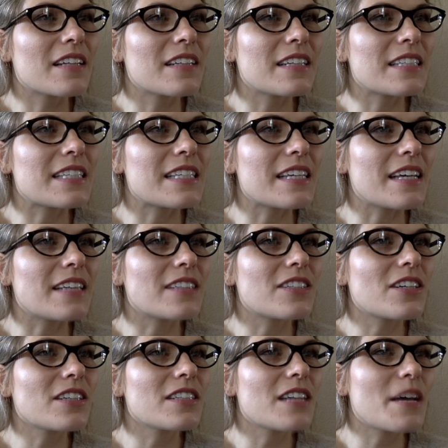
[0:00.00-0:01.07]
Let's see. It
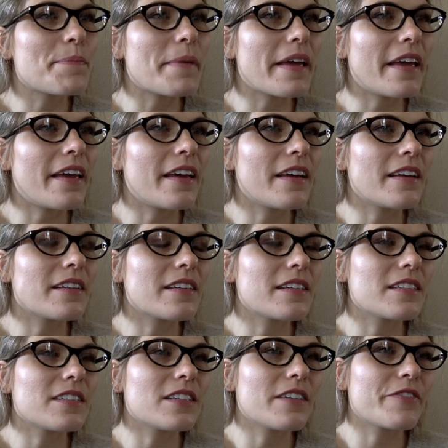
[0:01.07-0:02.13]
starts up in
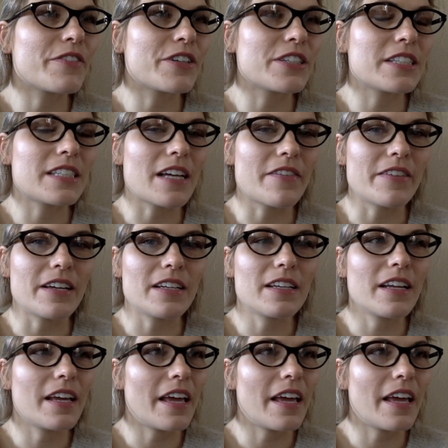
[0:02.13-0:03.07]
verse 7.